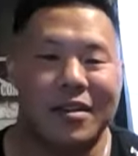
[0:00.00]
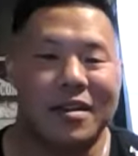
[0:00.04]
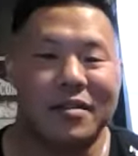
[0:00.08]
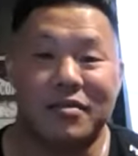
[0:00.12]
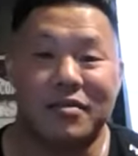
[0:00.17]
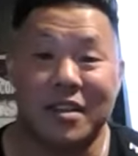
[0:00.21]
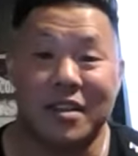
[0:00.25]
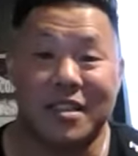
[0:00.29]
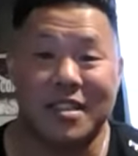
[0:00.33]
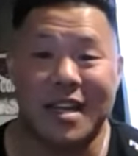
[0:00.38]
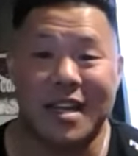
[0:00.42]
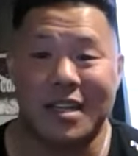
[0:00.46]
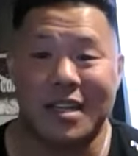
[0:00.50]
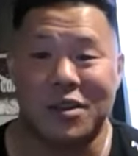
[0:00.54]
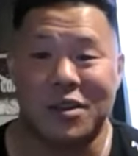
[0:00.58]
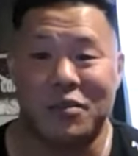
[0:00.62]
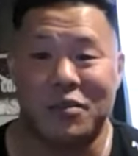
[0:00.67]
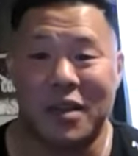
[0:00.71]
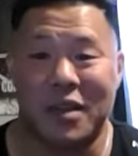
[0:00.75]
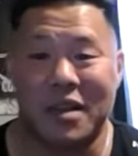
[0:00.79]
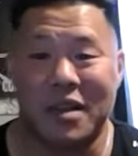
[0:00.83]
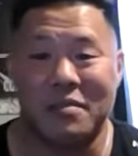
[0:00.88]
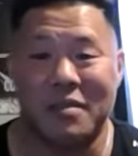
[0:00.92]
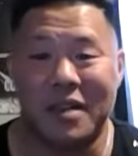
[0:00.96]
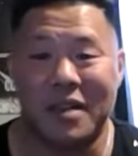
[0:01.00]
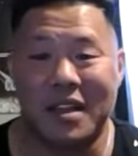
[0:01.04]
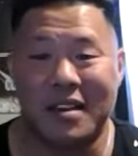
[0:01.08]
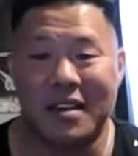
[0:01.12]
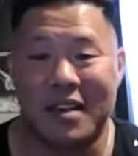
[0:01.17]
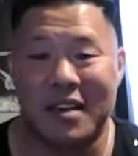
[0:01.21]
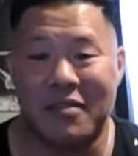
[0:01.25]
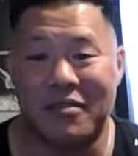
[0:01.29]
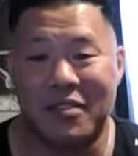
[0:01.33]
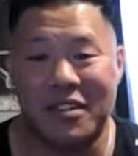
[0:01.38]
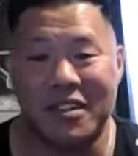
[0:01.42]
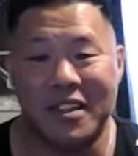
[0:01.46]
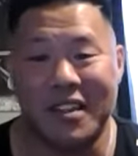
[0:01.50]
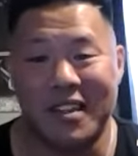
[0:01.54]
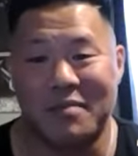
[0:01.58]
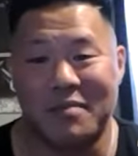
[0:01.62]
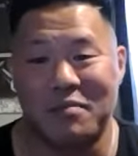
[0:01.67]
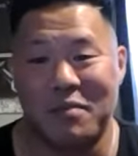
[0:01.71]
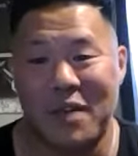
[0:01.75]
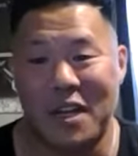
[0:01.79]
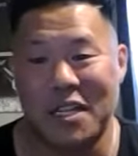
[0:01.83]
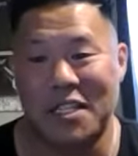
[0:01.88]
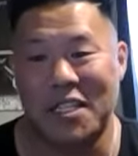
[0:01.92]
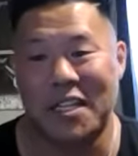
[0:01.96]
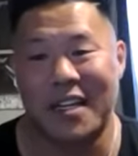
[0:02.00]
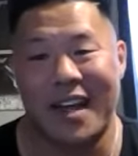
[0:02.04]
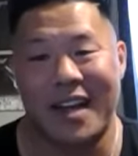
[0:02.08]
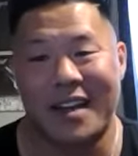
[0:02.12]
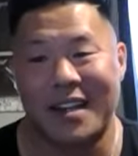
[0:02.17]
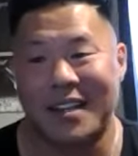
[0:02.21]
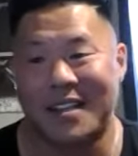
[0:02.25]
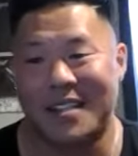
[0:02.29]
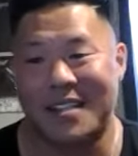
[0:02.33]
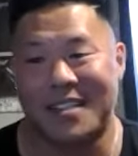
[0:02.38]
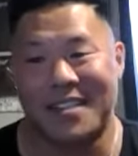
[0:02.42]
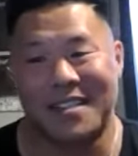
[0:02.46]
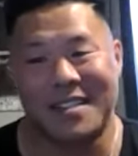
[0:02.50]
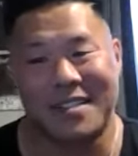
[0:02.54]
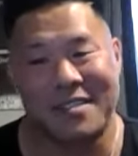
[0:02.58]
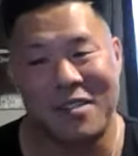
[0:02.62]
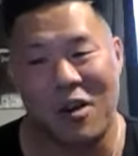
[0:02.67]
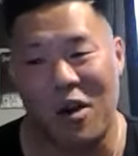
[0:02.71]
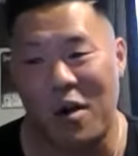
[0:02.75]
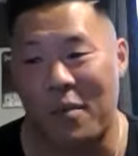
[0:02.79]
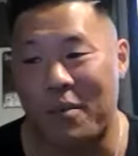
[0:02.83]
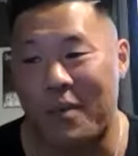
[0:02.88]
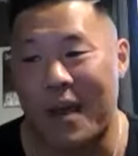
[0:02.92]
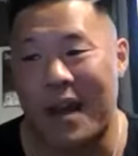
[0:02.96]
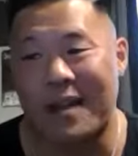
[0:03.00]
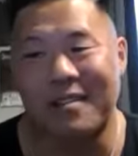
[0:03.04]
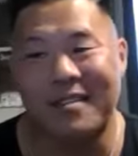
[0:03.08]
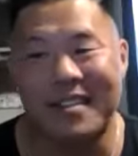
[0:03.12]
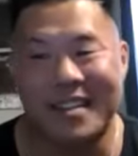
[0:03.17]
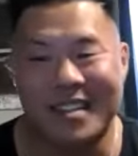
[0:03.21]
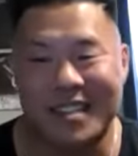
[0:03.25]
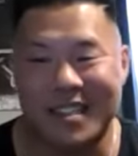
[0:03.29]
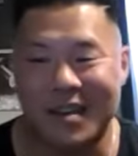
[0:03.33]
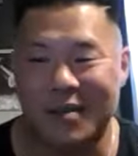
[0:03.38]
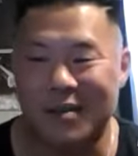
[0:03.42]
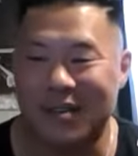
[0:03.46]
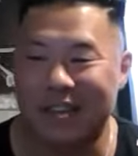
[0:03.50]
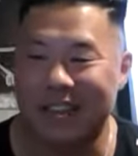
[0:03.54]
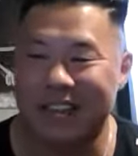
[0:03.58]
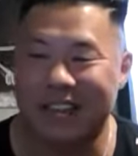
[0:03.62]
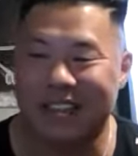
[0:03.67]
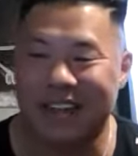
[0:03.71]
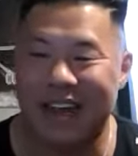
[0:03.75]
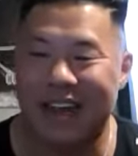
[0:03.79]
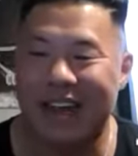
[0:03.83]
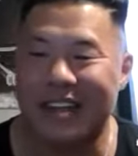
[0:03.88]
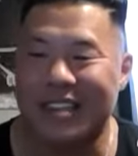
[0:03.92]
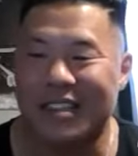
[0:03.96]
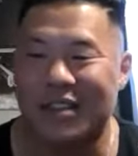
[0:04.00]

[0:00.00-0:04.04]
If his guys are beating me, I feel like my genetics are better than some of these guys.